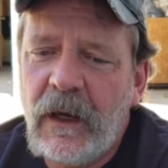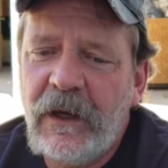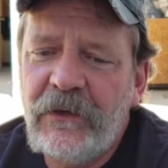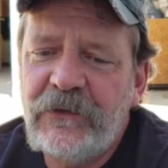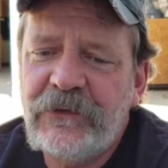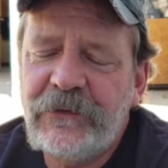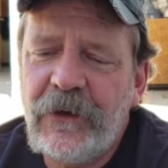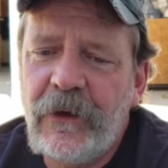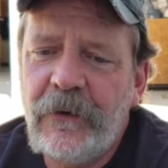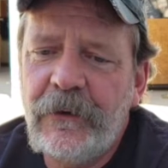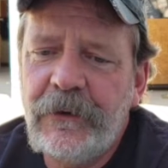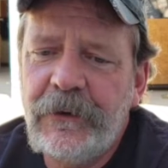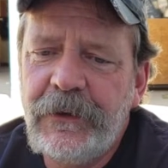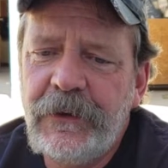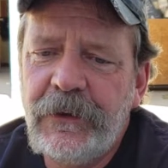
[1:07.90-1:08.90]
I
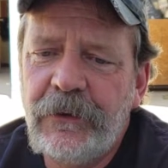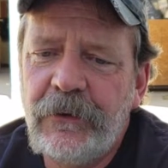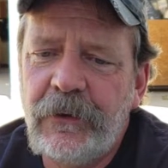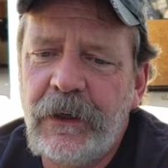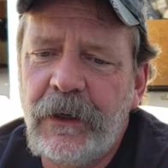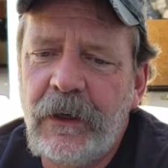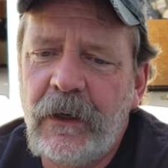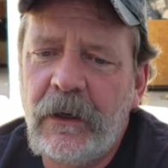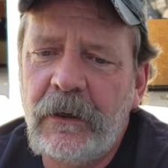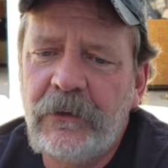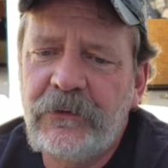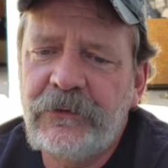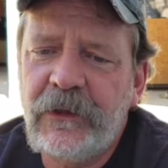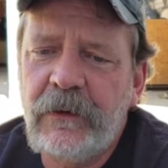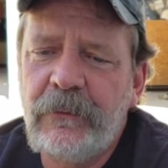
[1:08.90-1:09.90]
started here in
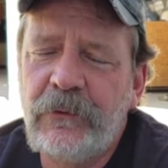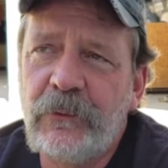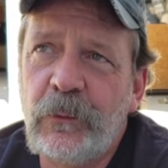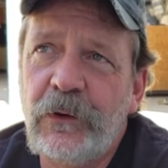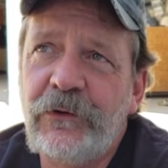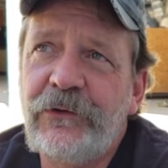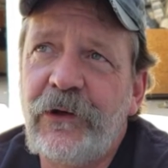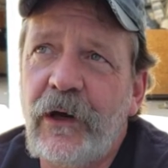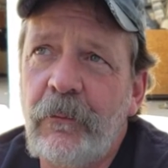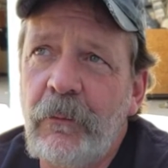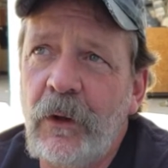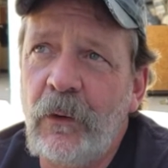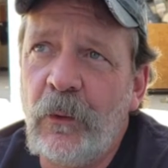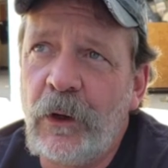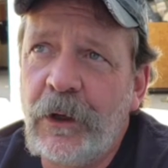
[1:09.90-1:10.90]
Sabre's woodshop
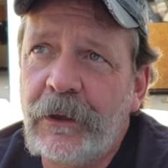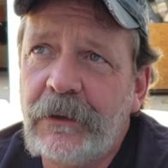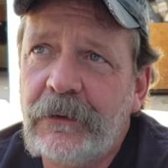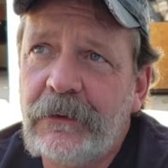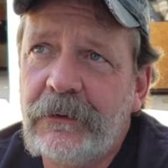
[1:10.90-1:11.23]
millwork.